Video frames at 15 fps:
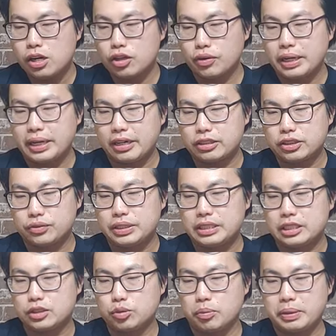great
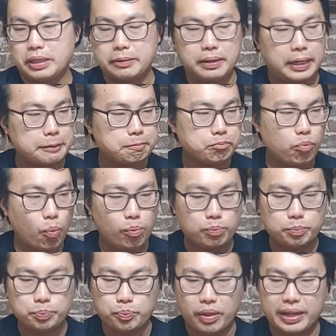characteristics to it, but then like
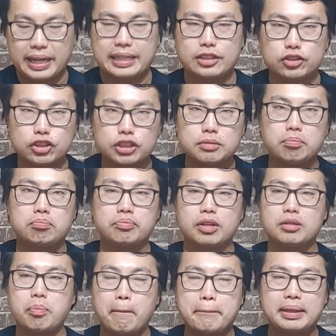again, there's just
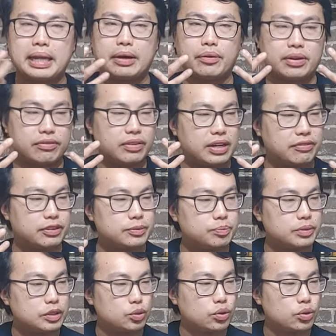blaring flavor,